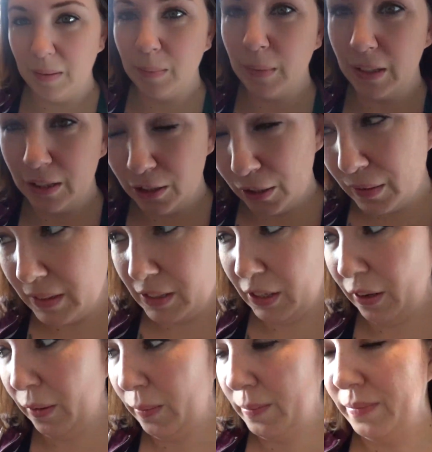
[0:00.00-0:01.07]
I'm going to show it to
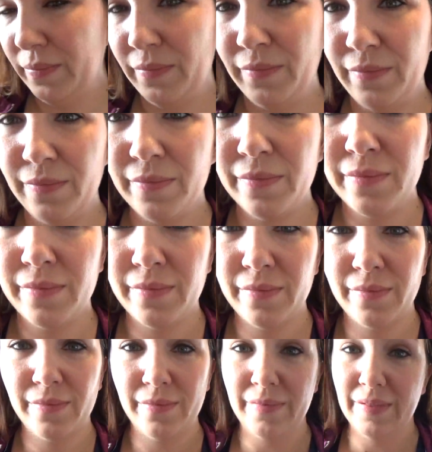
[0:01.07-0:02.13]
you.
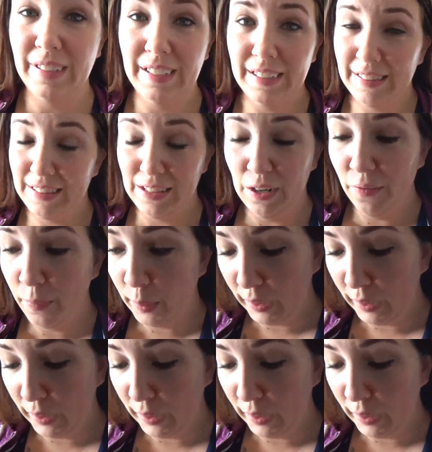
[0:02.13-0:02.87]
And it's not